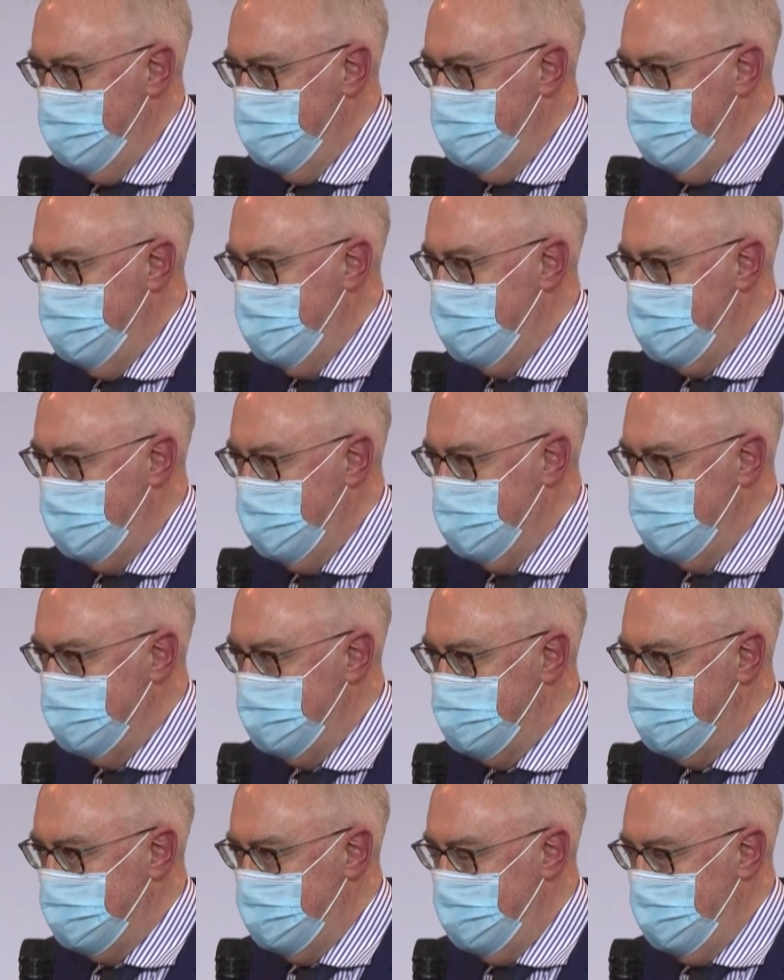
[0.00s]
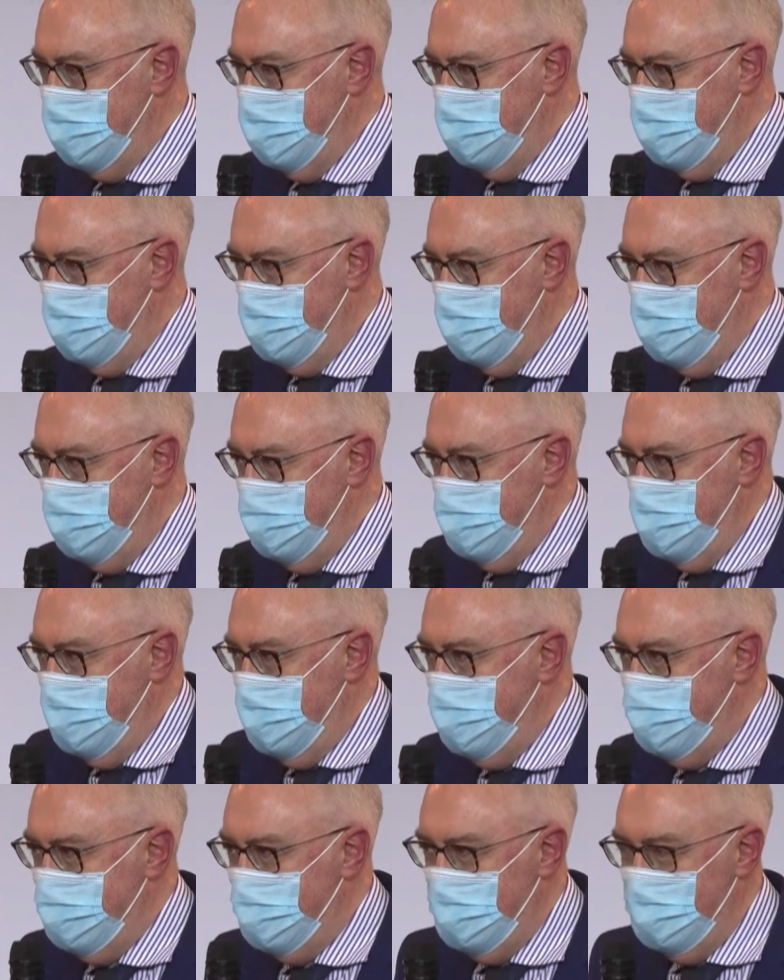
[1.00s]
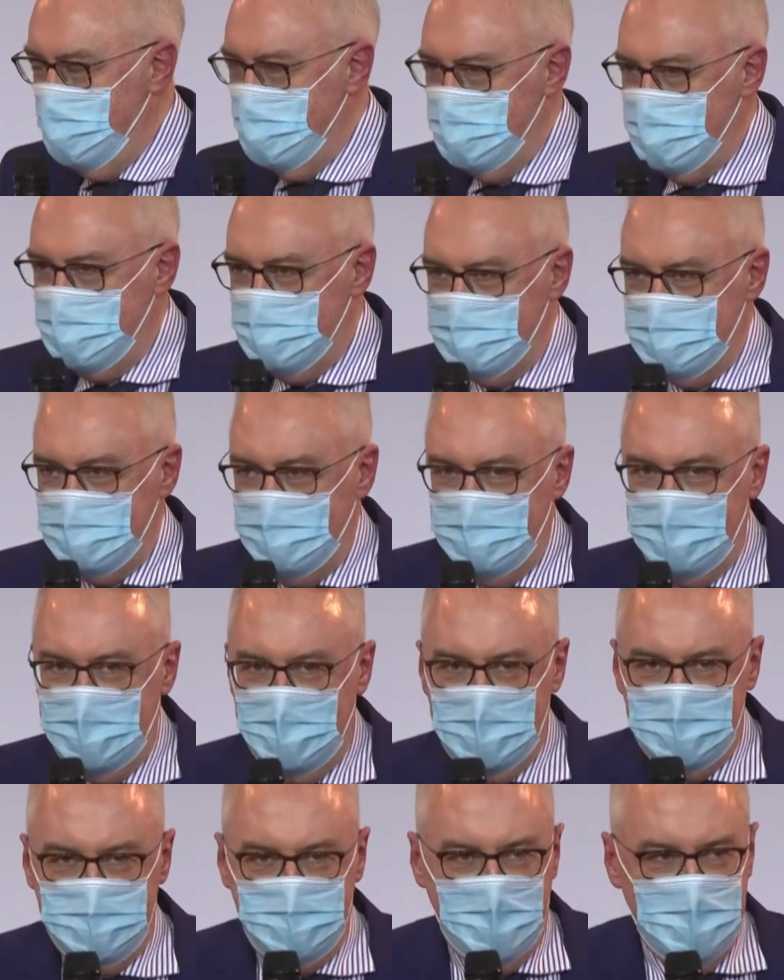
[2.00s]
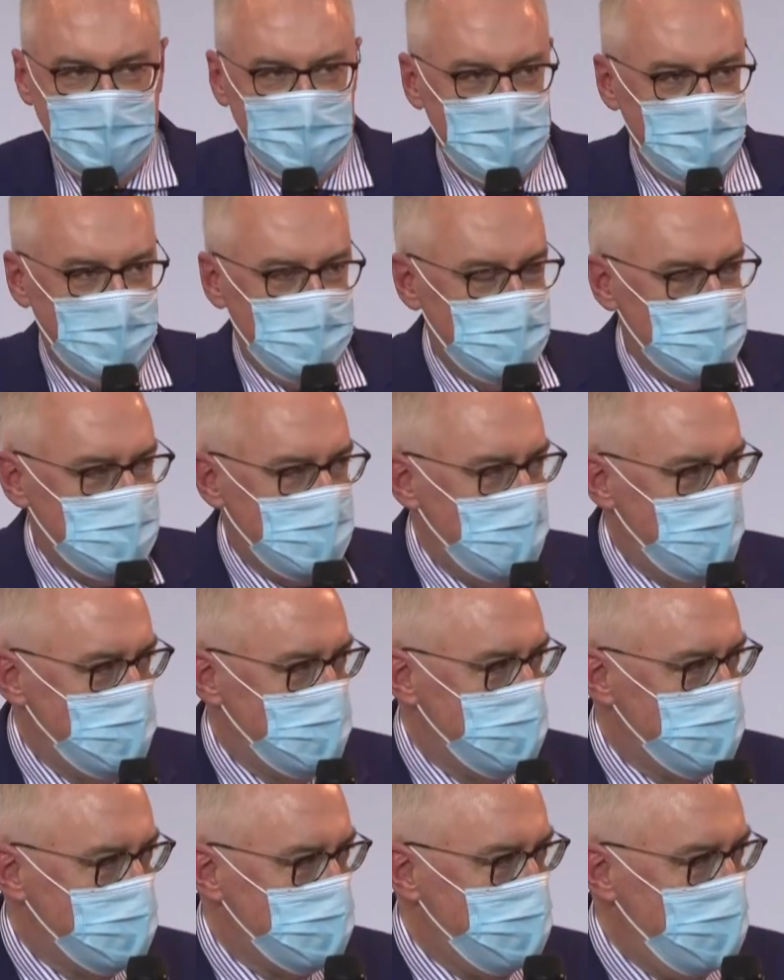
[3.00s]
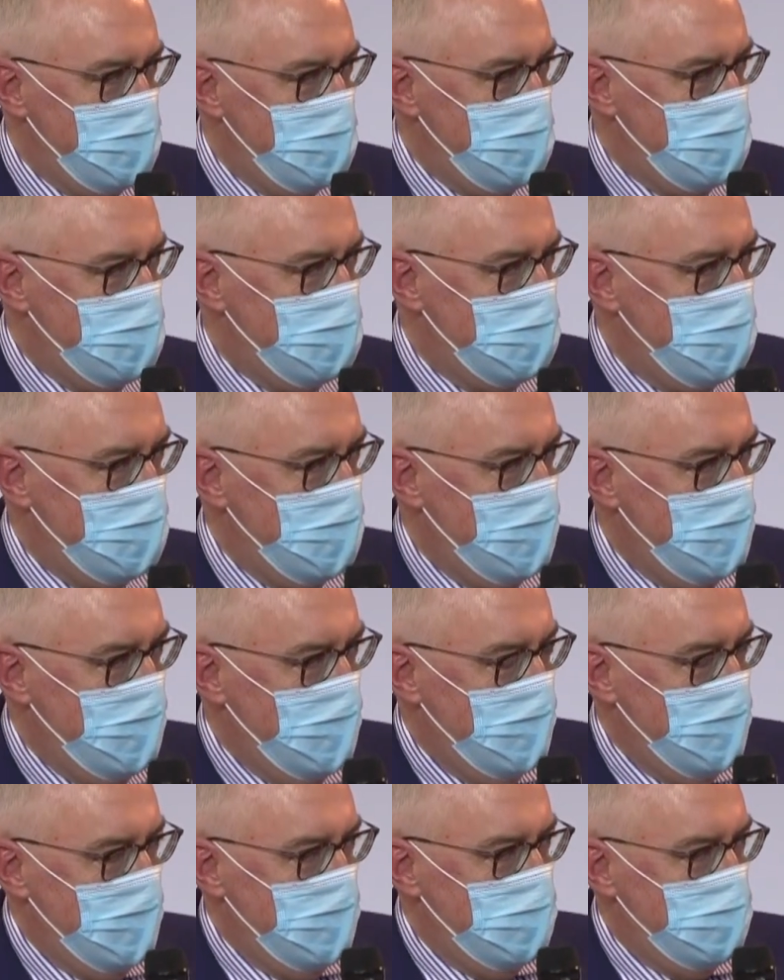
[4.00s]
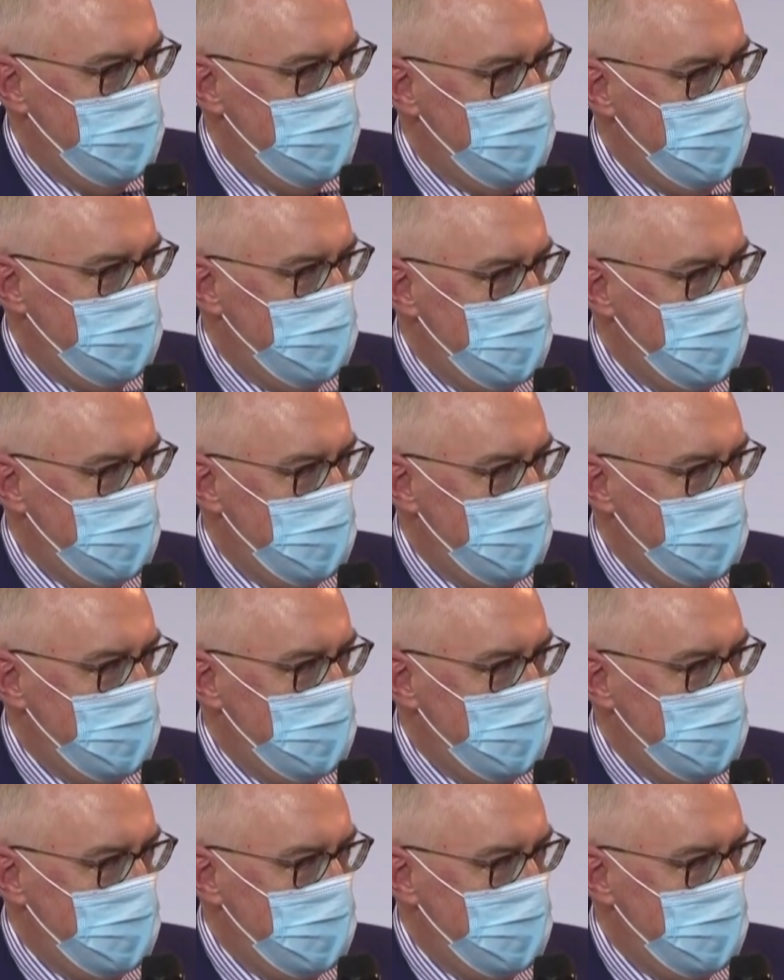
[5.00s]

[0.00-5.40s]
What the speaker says: Because even in something as basic as cancer screening, there are